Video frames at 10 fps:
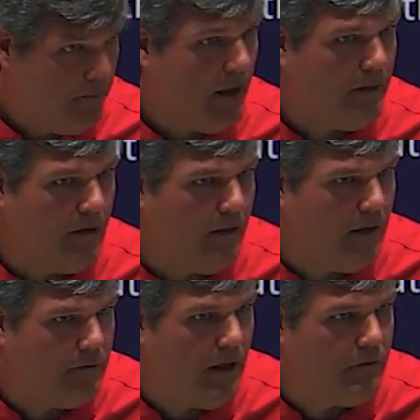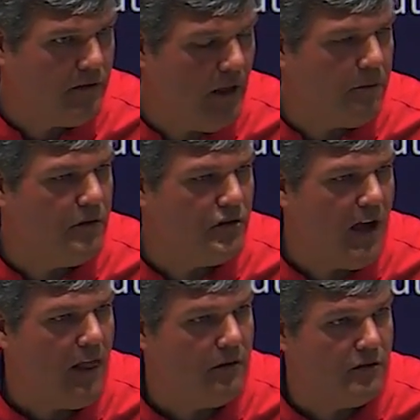They've accepted the
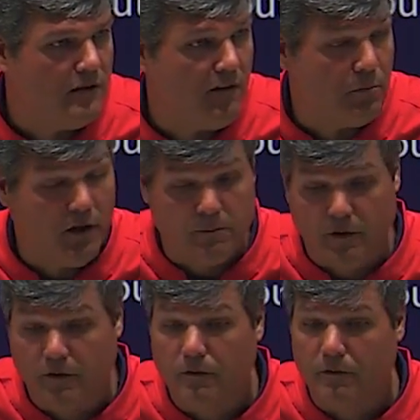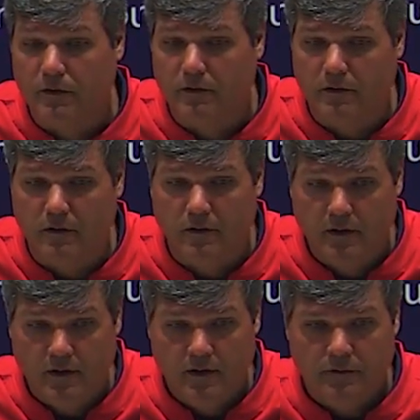challenge and they've played better. And
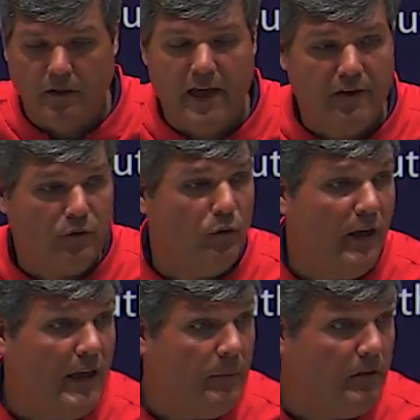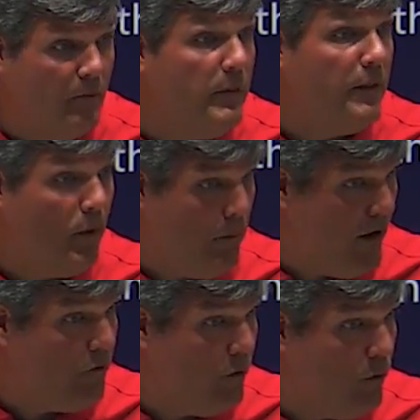the last two games have been their
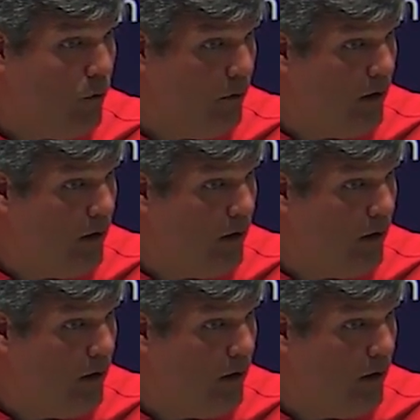best two.